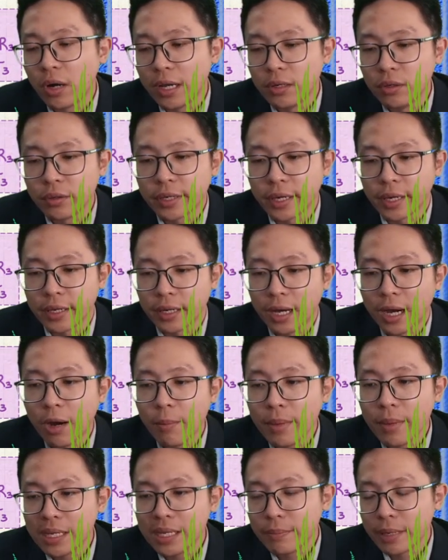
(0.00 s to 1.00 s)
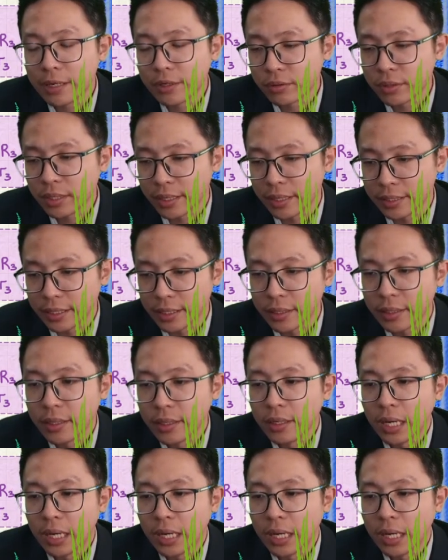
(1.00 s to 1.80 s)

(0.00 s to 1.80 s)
I look at how many battery are there.